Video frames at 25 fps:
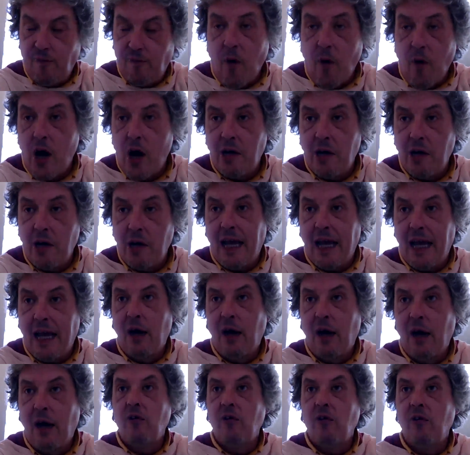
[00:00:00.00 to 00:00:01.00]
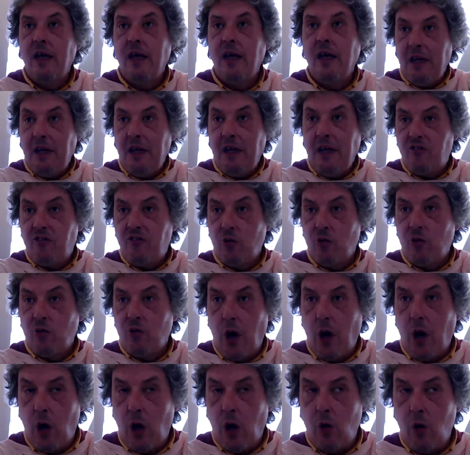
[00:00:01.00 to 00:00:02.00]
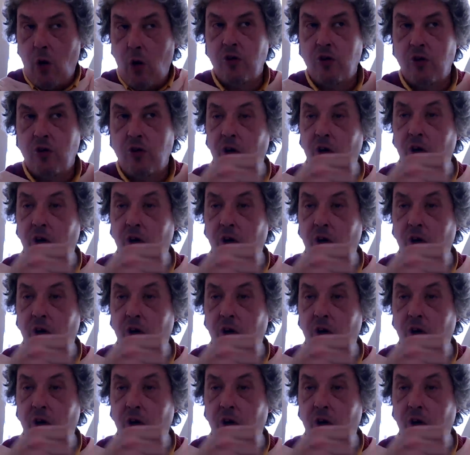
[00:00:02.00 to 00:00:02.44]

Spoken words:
to sort of make more